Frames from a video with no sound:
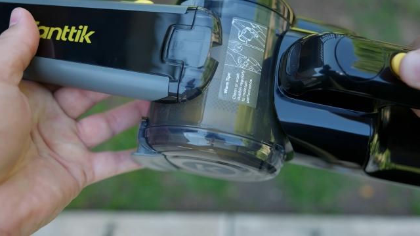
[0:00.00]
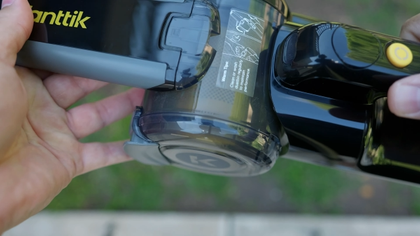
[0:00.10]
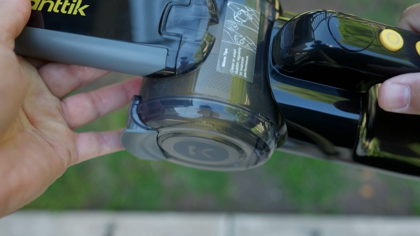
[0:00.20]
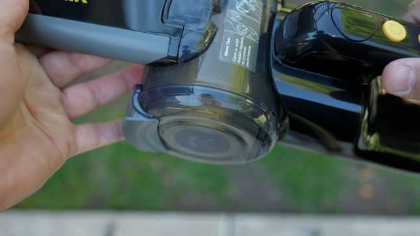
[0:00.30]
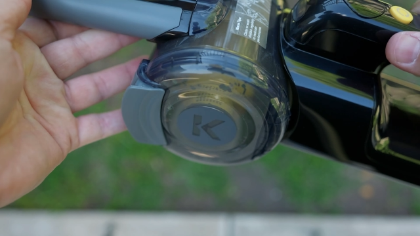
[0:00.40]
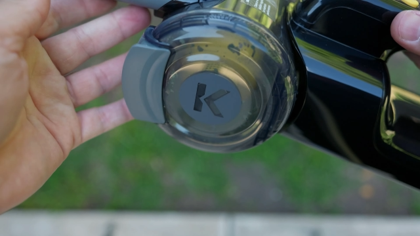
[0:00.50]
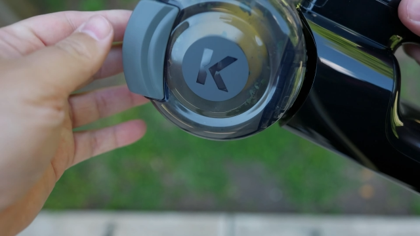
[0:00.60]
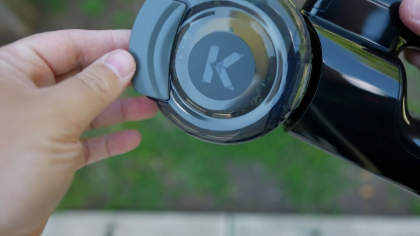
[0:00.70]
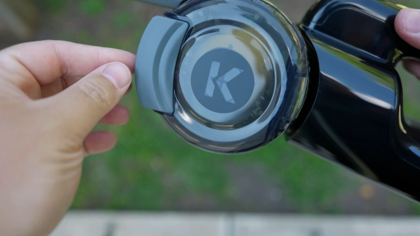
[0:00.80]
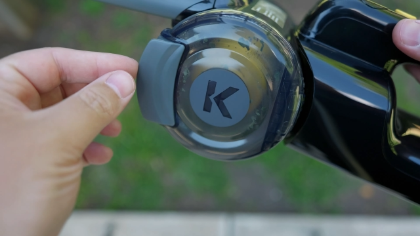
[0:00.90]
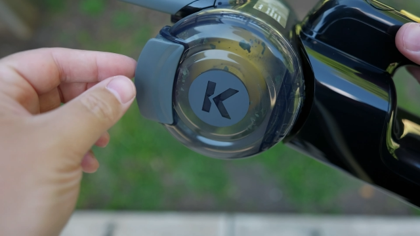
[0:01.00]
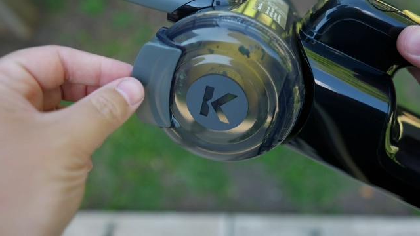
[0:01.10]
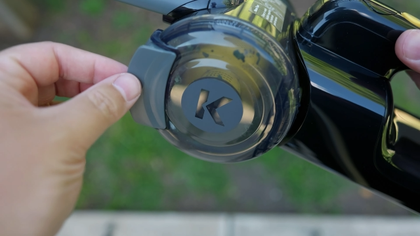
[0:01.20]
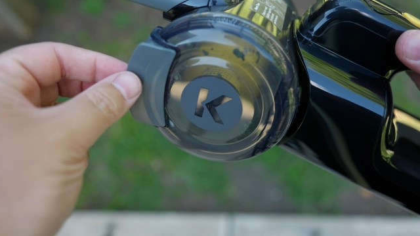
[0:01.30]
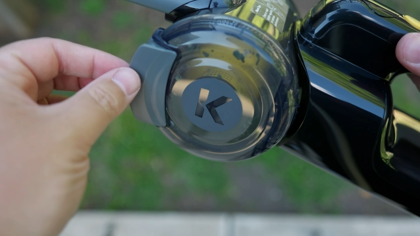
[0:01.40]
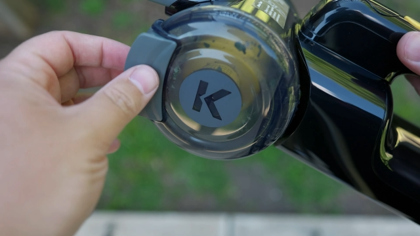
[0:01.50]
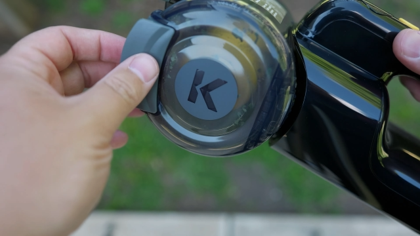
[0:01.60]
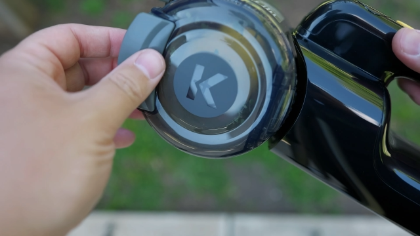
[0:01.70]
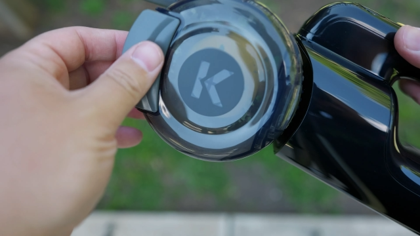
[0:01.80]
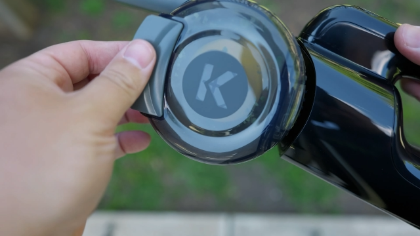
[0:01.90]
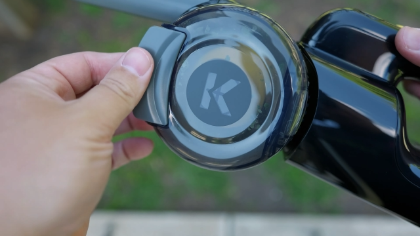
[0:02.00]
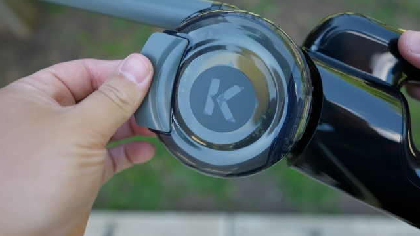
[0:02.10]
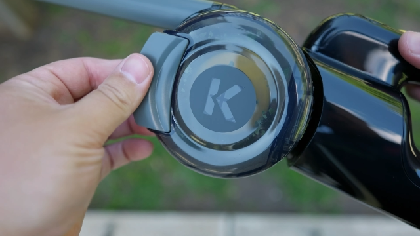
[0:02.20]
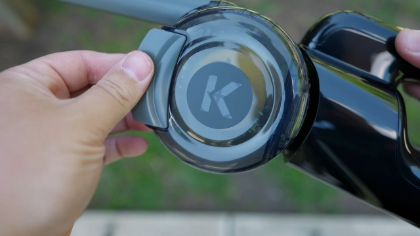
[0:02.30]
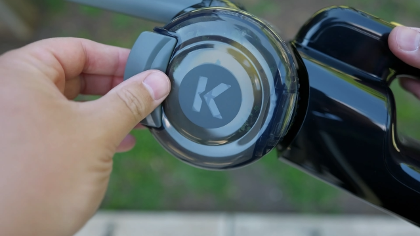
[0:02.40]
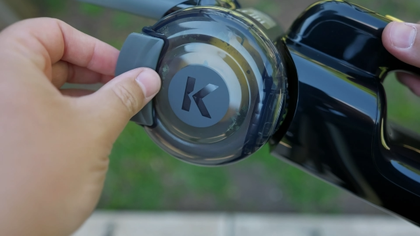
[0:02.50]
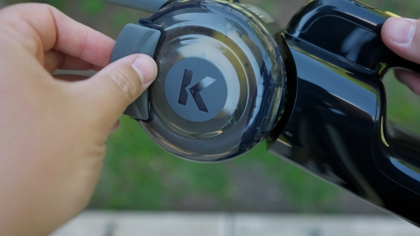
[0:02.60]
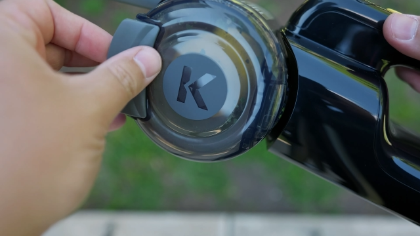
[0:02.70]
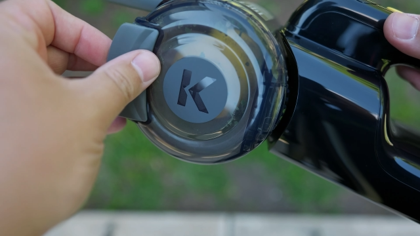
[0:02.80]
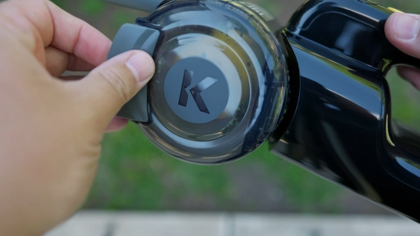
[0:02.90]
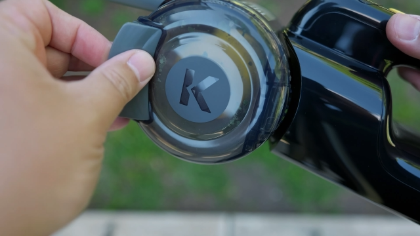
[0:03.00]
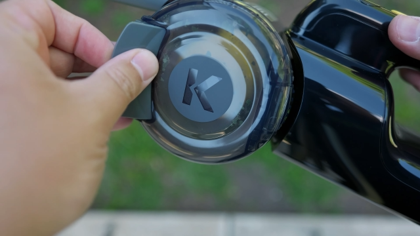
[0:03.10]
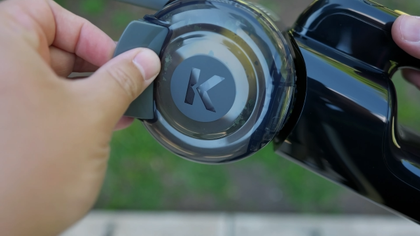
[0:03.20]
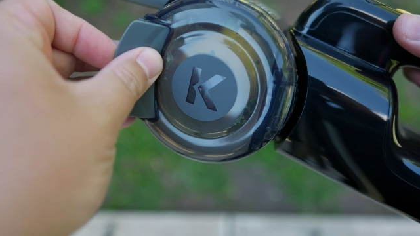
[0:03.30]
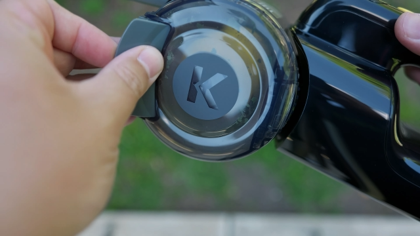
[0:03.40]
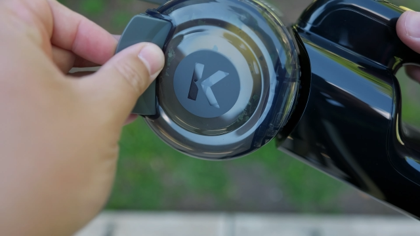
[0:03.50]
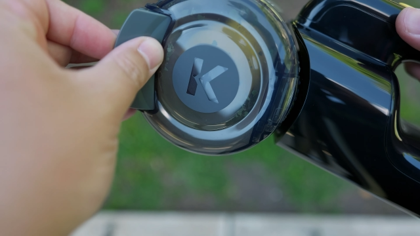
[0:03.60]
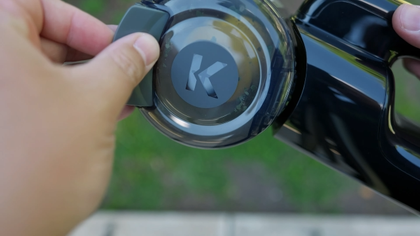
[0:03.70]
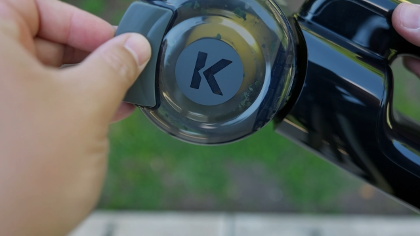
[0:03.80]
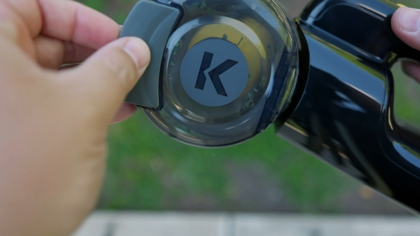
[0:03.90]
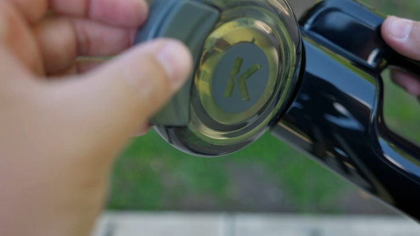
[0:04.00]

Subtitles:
(no speaker visible)